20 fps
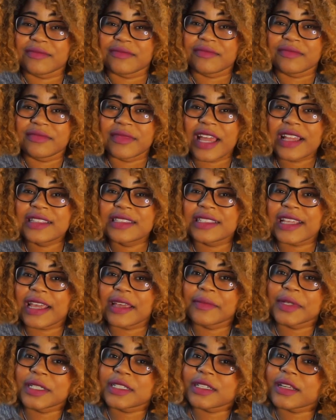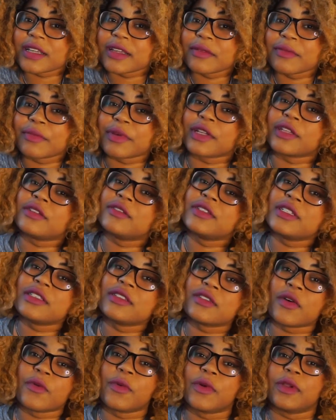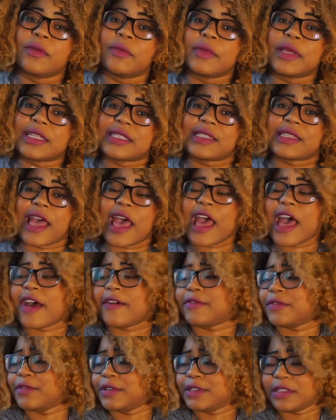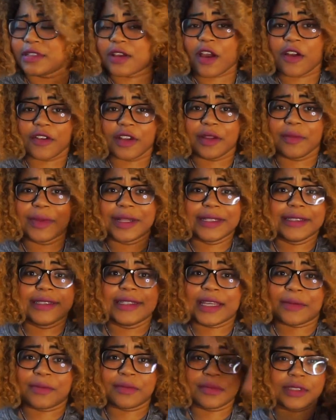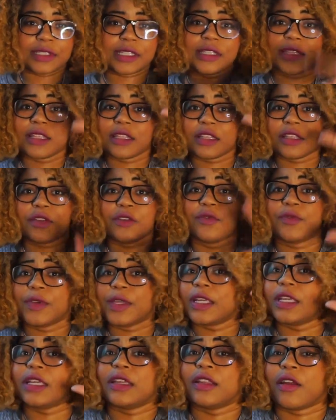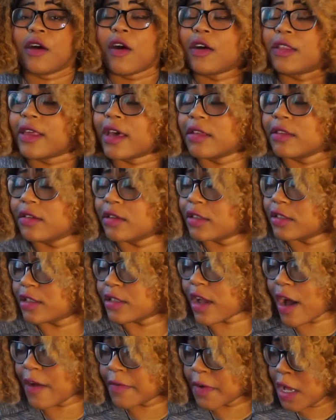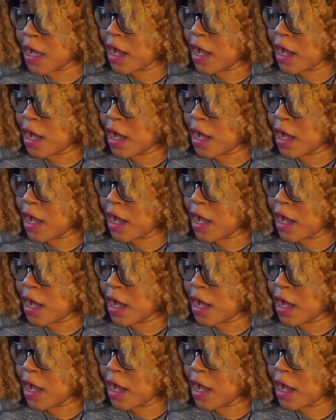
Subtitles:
not damage it, but you just don't want to mix that after it's already been dipped and then the UV and all the other good stuff.